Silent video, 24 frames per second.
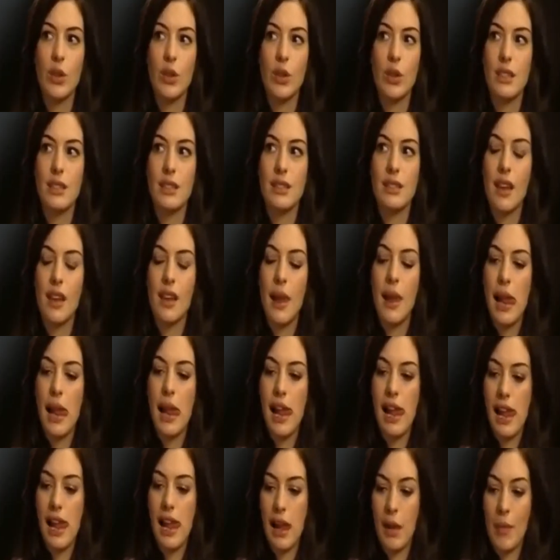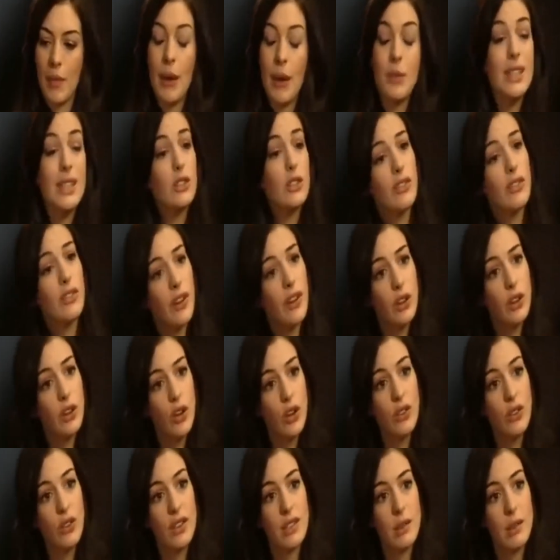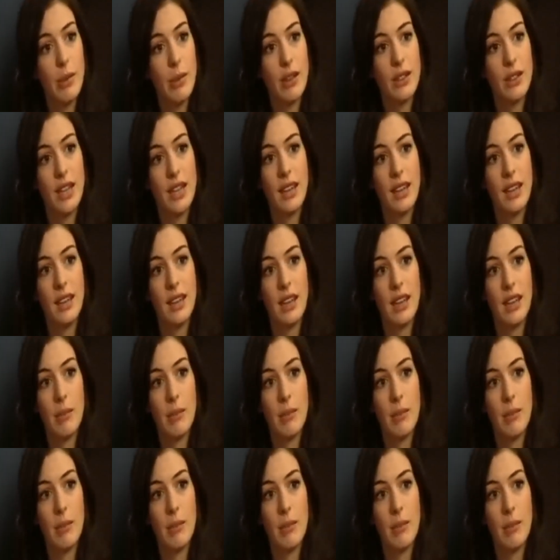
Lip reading: These formative experiences laid the groundwork for